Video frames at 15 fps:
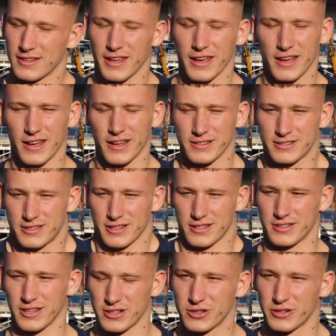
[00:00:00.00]
Yeah,
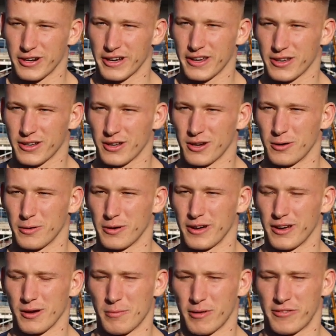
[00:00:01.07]
it's great. You
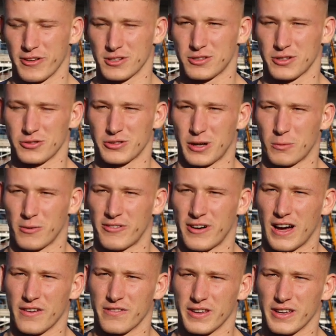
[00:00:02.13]
know, my first contract was
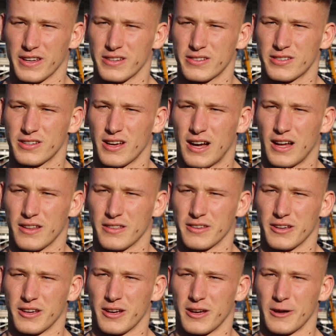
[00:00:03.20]
5 years,
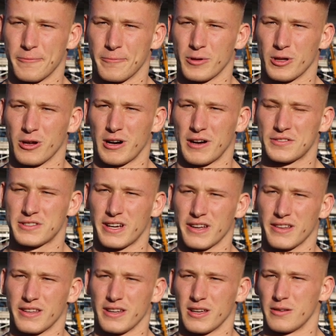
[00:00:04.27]
and you know, I've
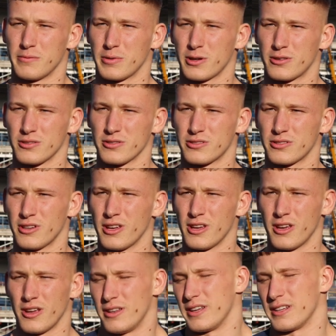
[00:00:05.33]
signed it because
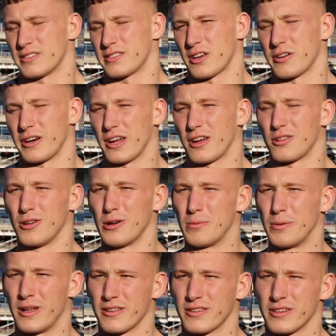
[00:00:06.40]
Leeds is a great
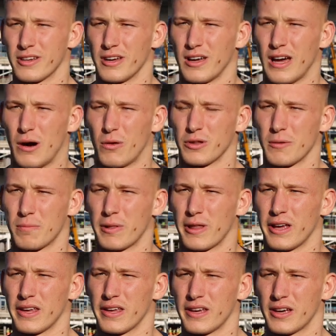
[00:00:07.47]
club, and I want to
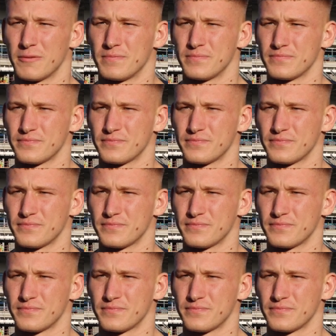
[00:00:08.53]
play here.